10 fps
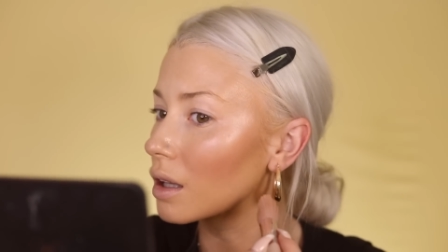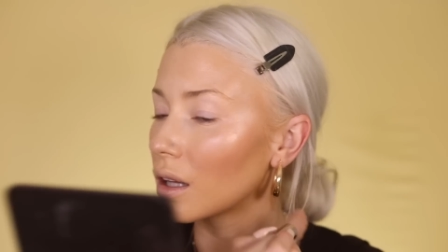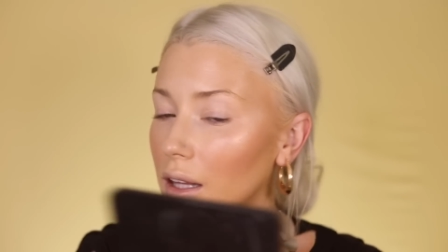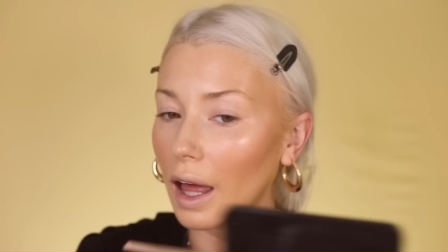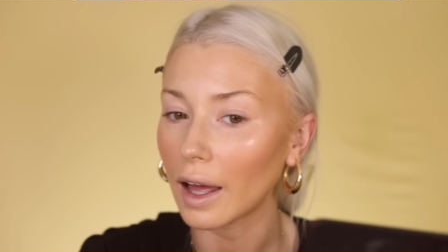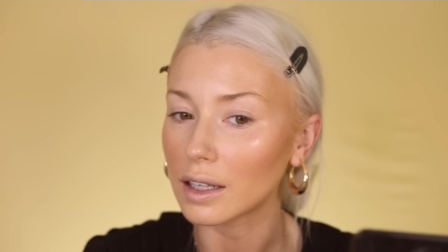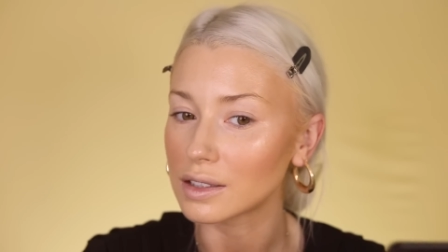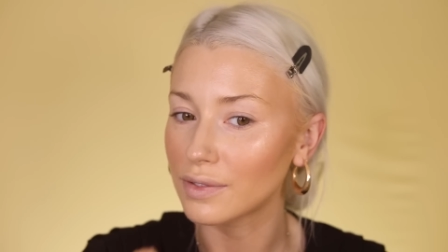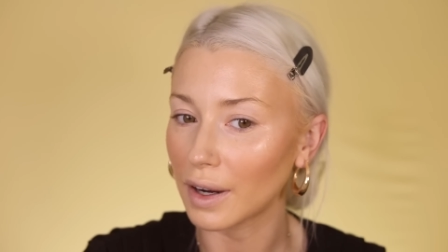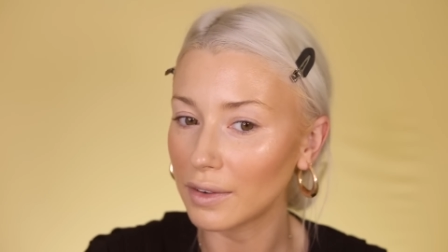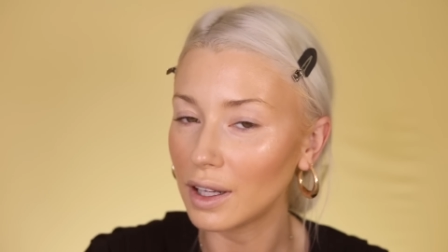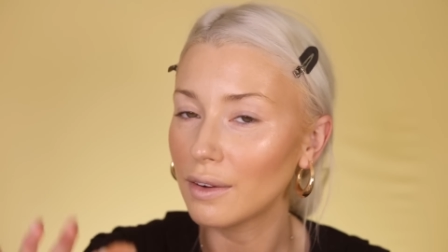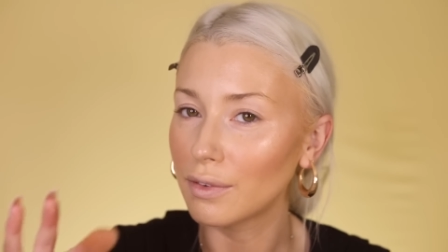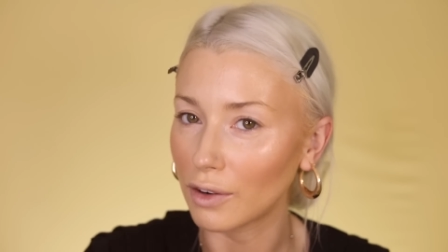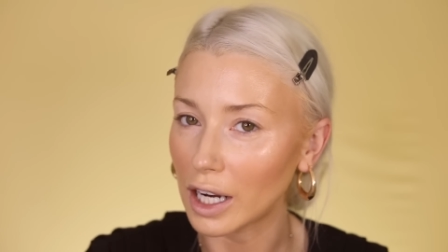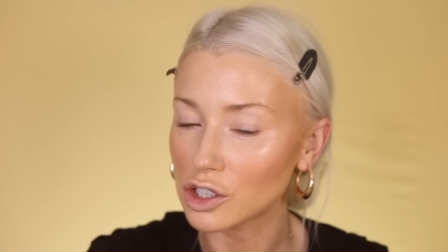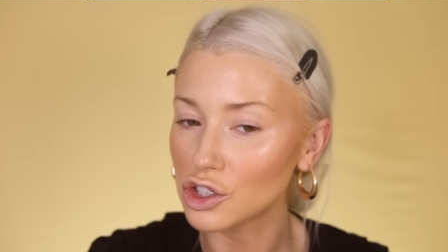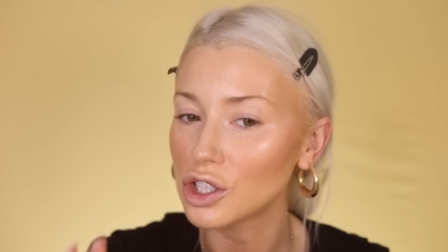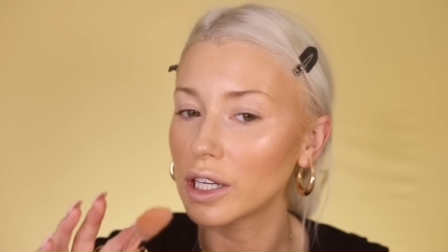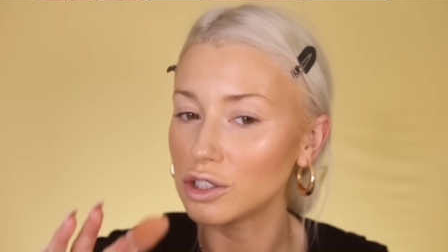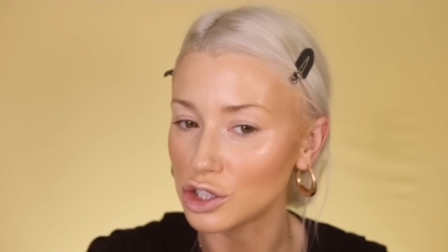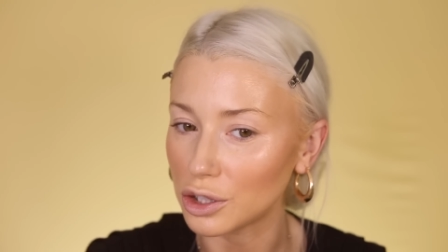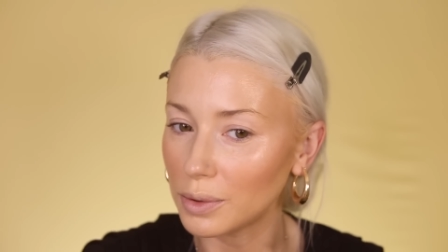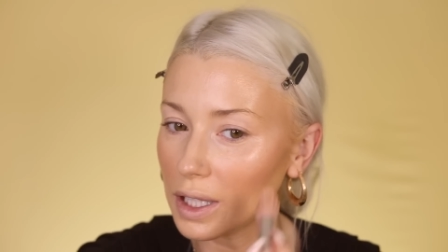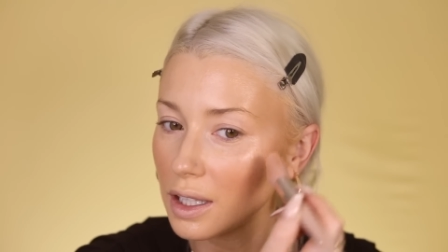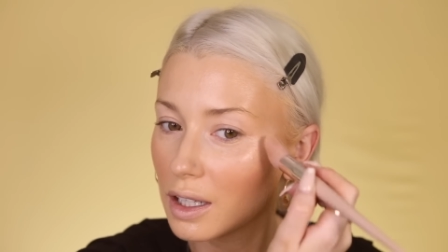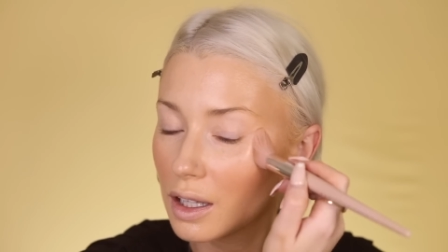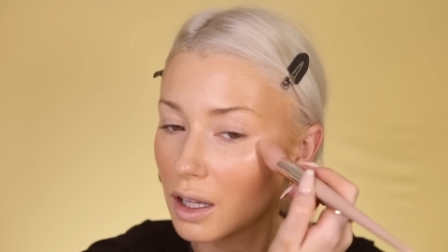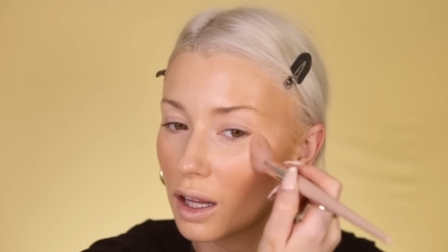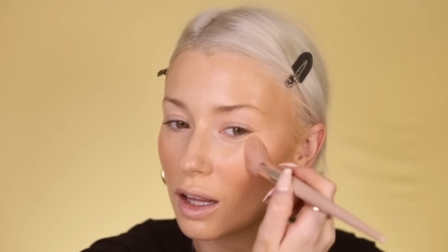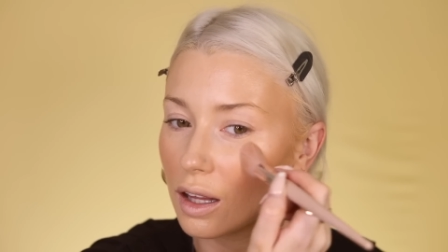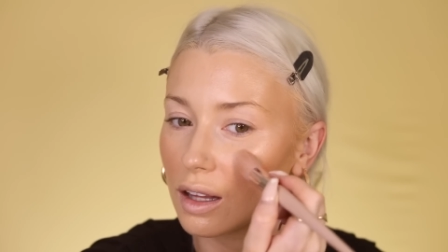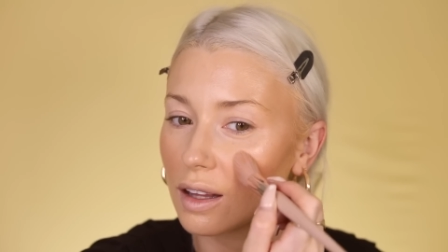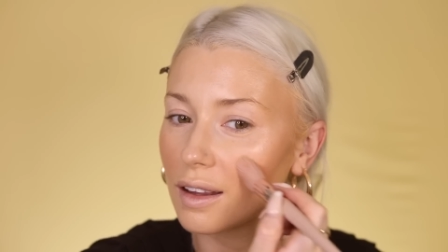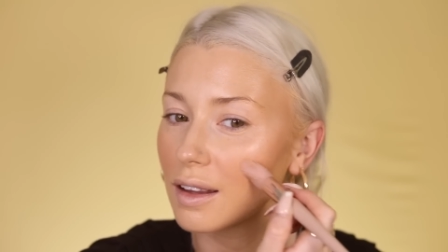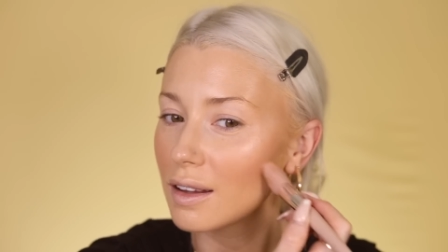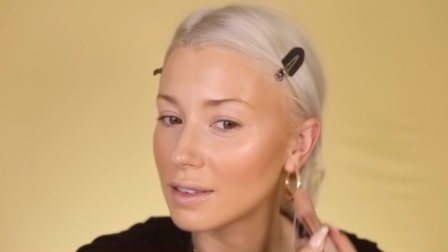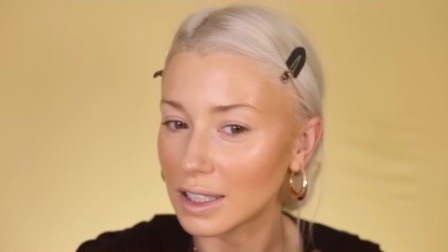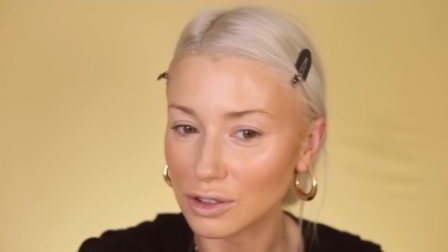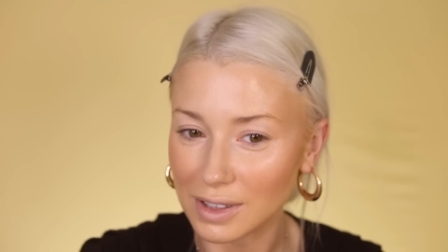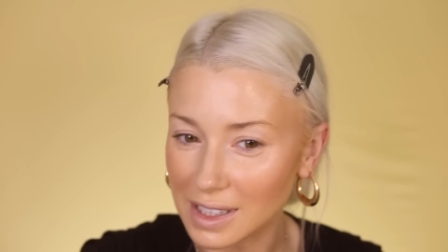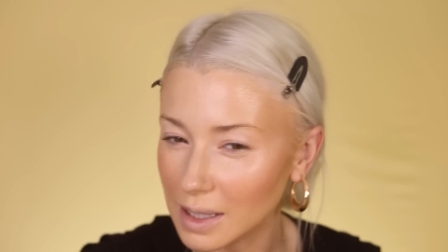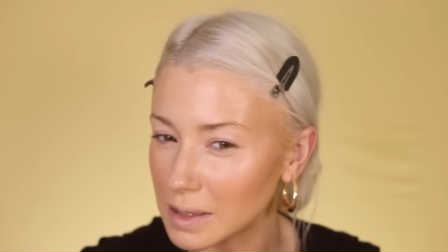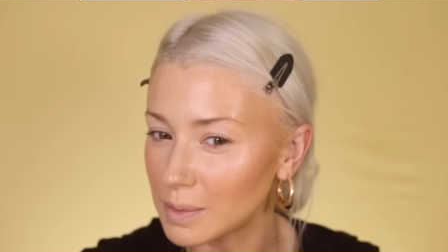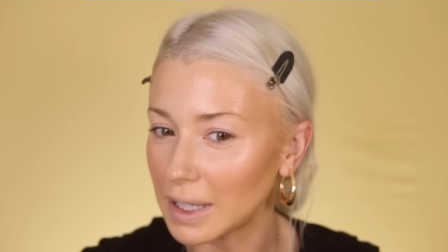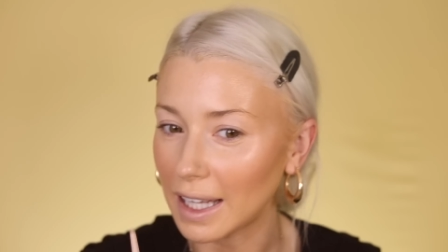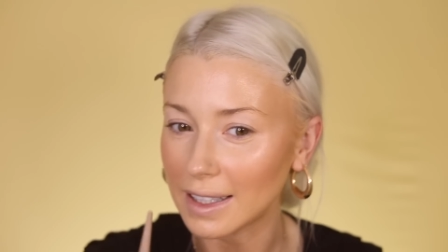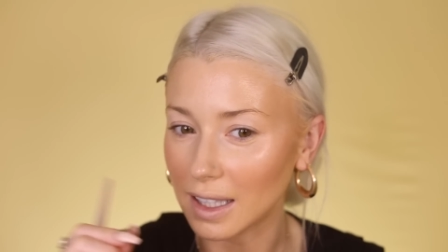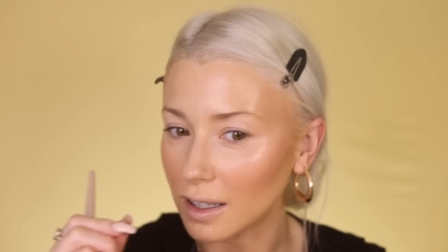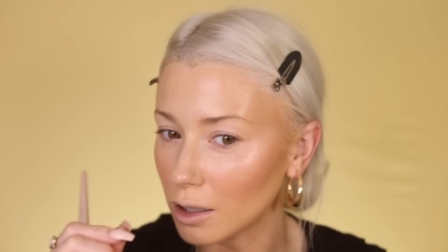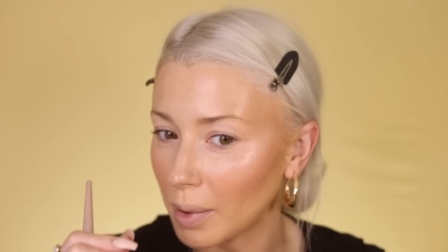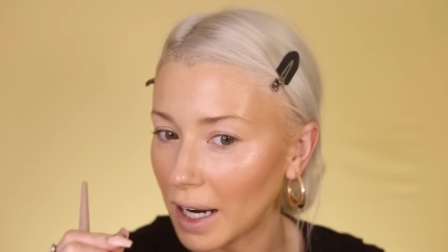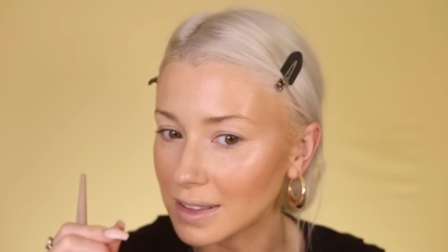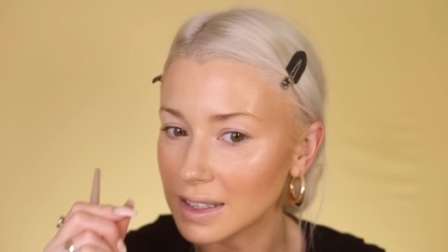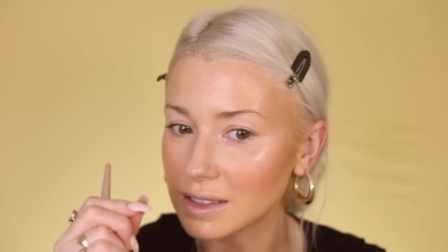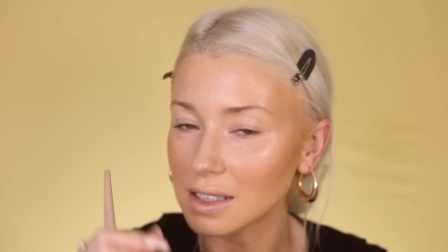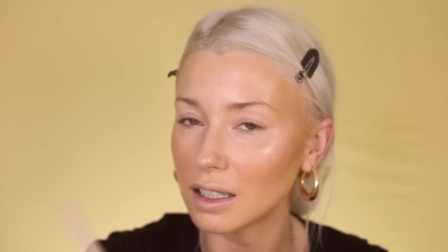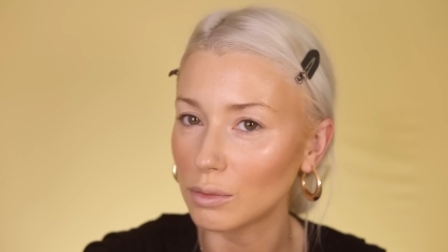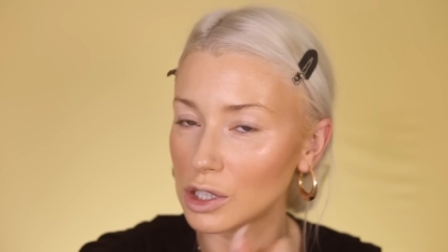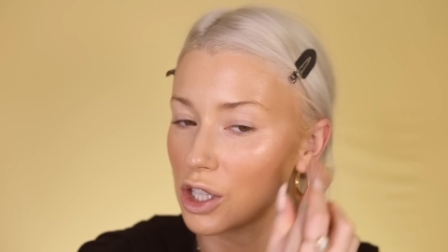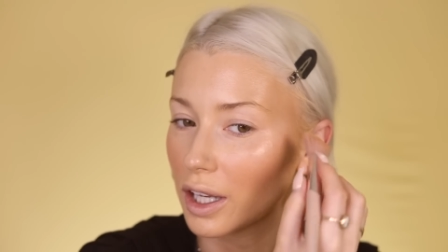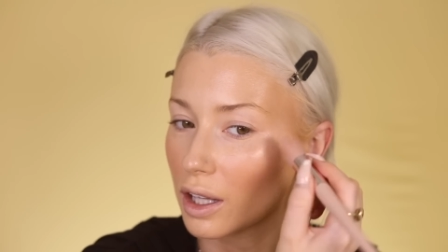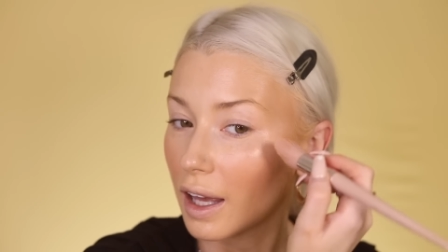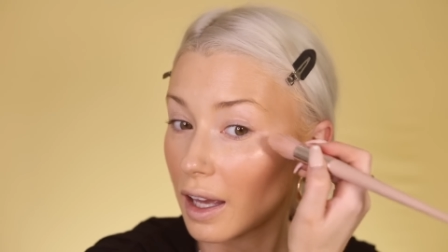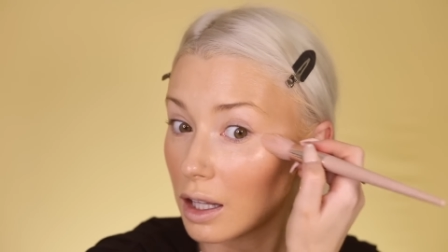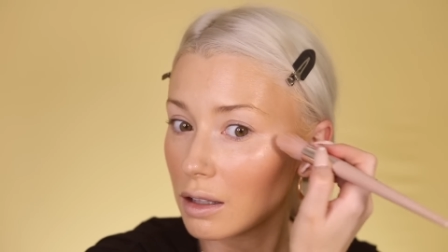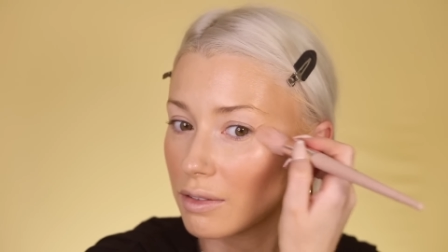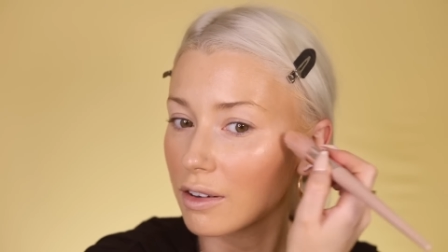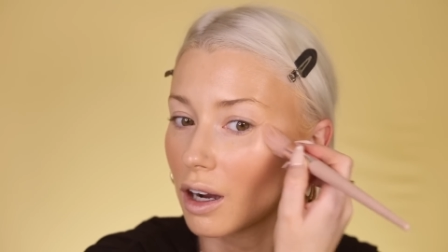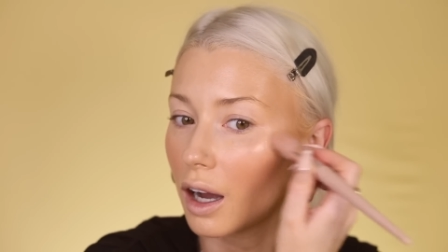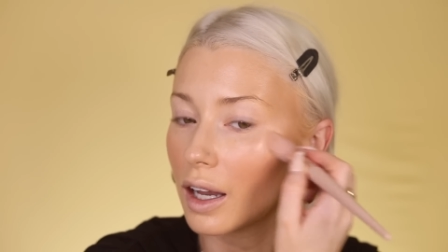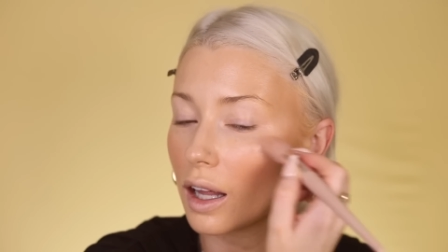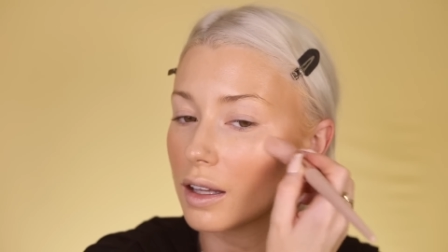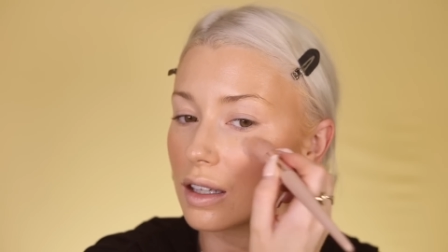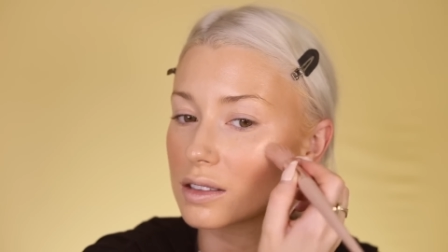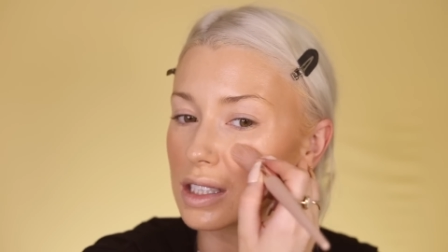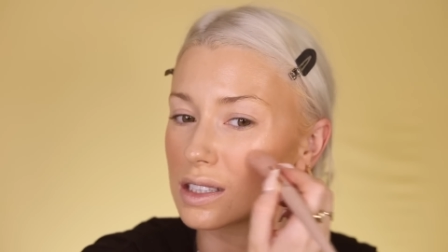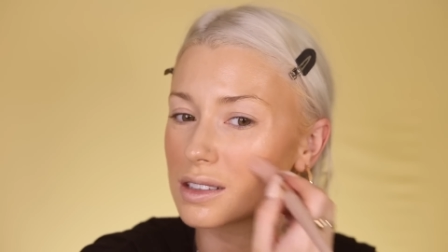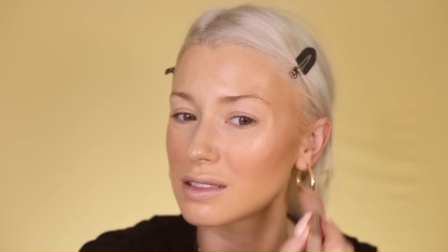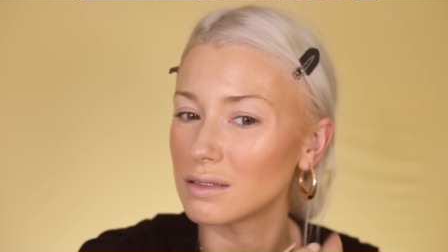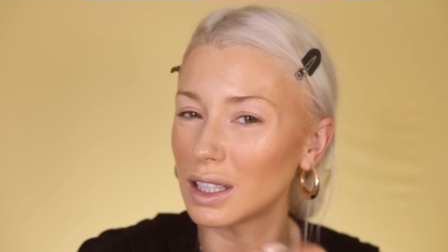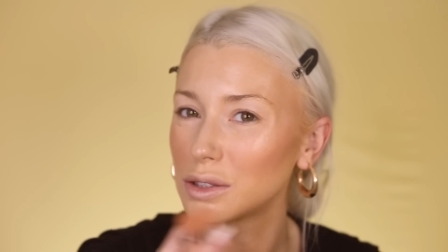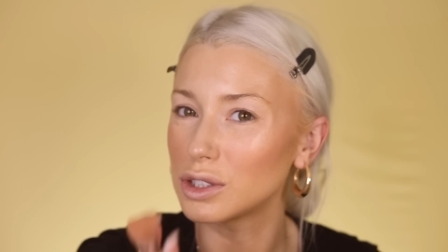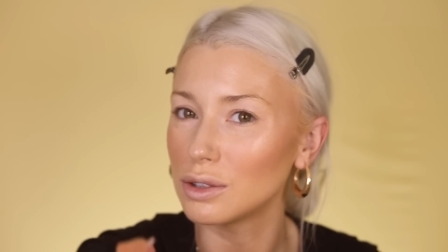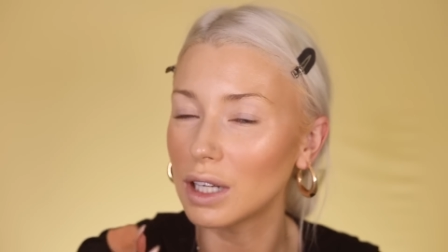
Again, it's very fresh and dewy. There doesn't seem to be any glitter particles in it, which I hate for a highlight because it's too